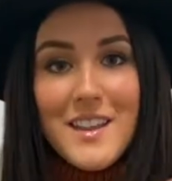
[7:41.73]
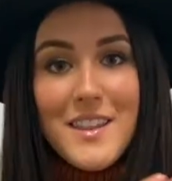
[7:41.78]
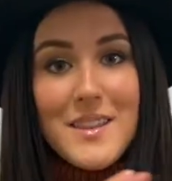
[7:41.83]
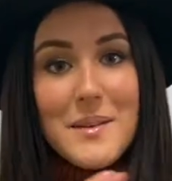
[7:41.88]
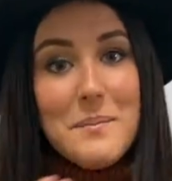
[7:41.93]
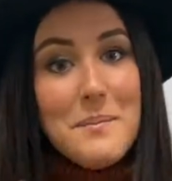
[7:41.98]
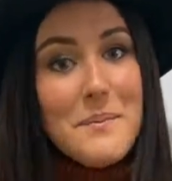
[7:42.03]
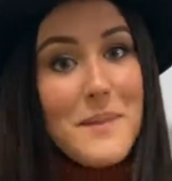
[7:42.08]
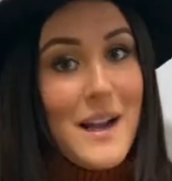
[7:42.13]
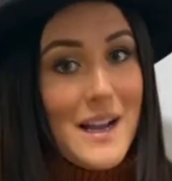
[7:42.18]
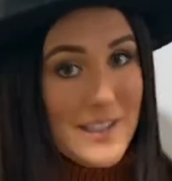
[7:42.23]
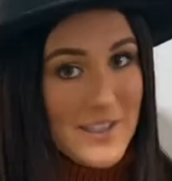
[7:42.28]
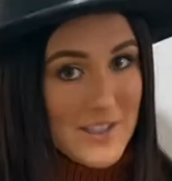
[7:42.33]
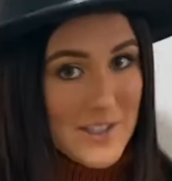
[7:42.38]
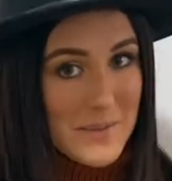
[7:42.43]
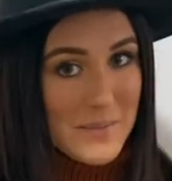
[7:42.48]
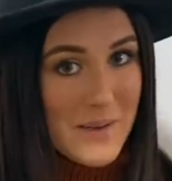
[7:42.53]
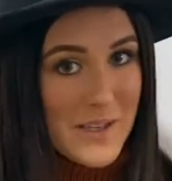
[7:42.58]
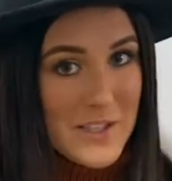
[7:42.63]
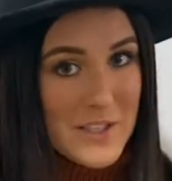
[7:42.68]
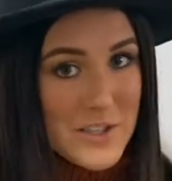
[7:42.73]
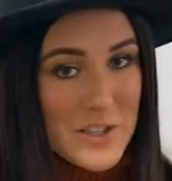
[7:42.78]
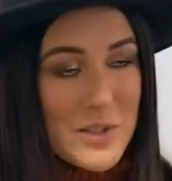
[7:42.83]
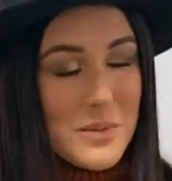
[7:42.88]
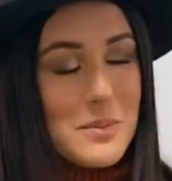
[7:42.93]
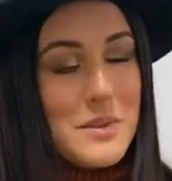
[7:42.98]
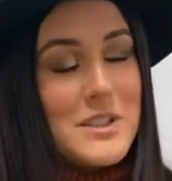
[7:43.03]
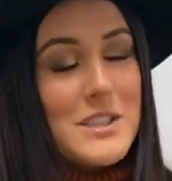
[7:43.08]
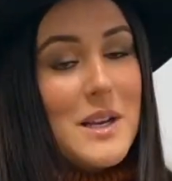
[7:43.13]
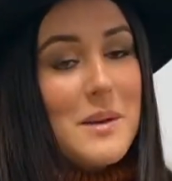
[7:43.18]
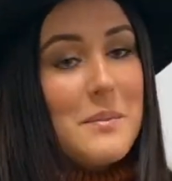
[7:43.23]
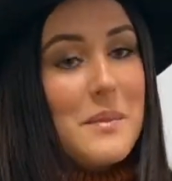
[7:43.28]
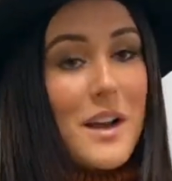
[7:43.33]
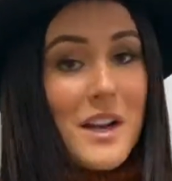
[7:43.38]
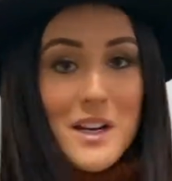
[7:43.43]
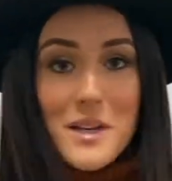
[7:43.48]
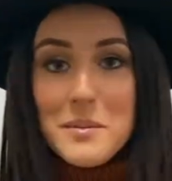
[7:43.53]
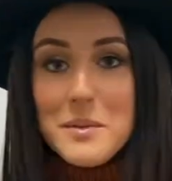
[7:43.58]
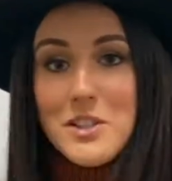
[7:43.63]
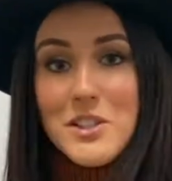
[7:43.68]
the master bedroom, which I'm
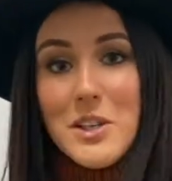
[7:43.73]
not gonna be